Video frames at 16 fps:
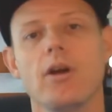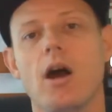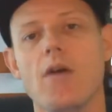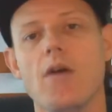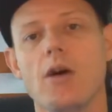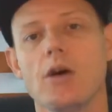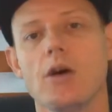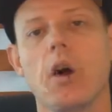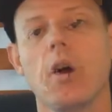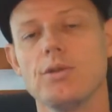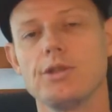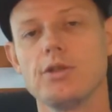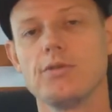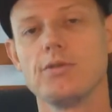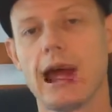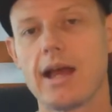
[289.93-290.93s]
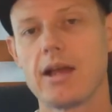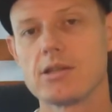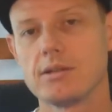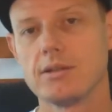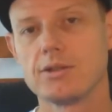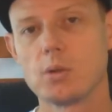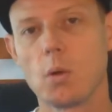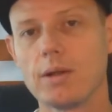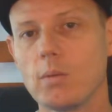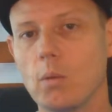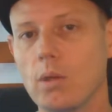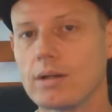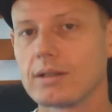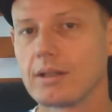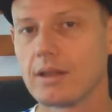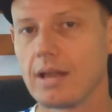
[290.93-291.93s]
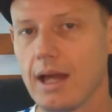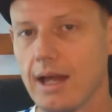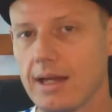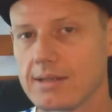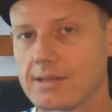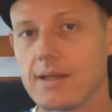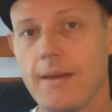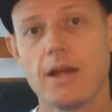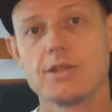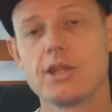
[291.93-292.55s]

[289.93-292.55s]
of the 2021 class,